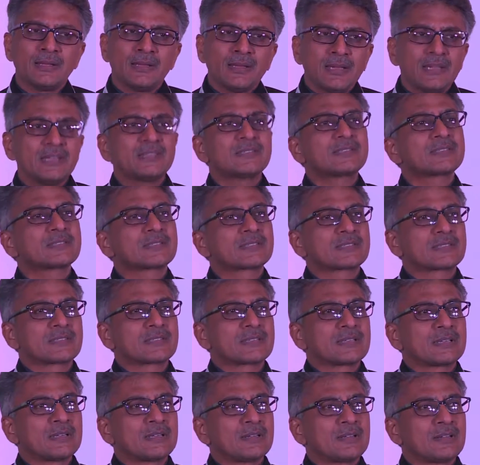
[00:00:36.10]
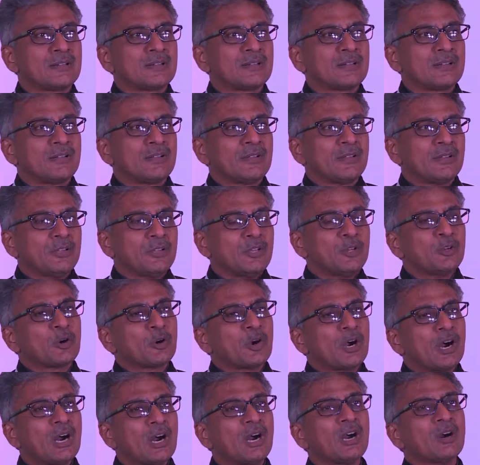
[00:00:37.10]
It's,
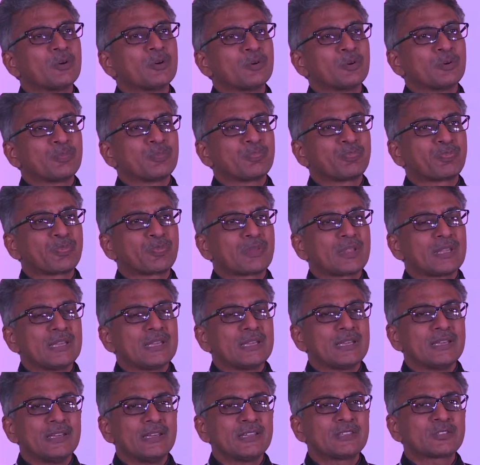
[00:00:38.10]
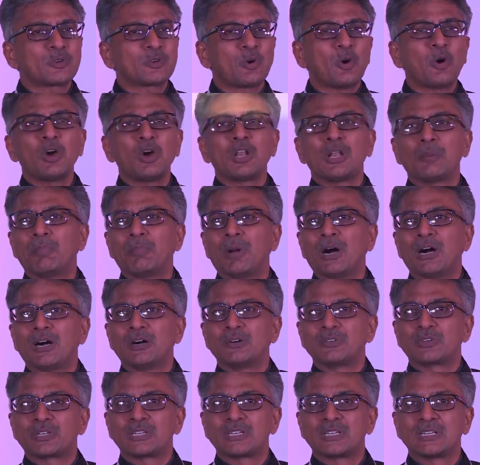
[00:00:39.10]
how it's all
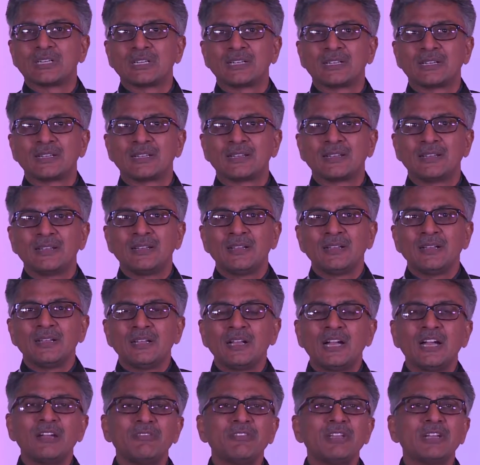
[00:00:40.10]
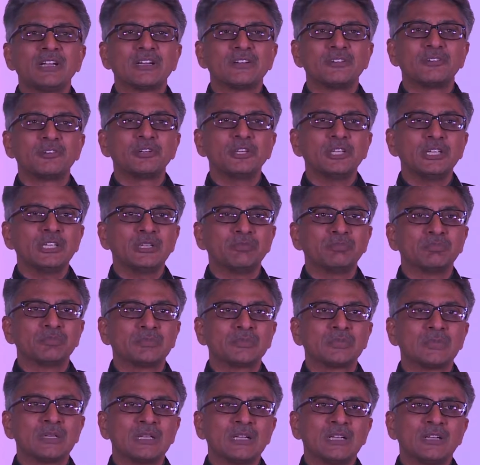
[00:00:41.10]
about having a dream
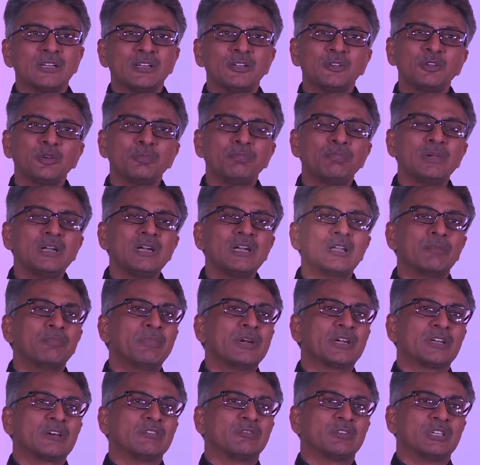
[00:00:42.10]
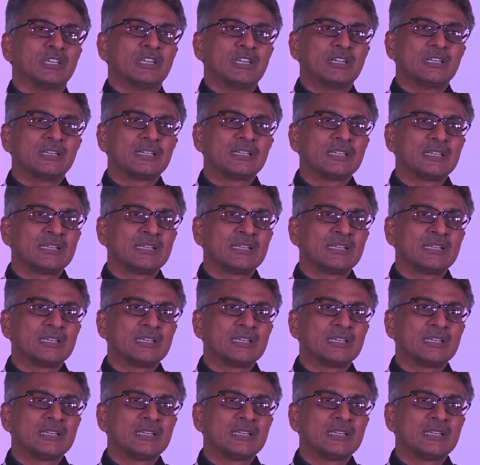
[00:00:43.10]
to build a better world.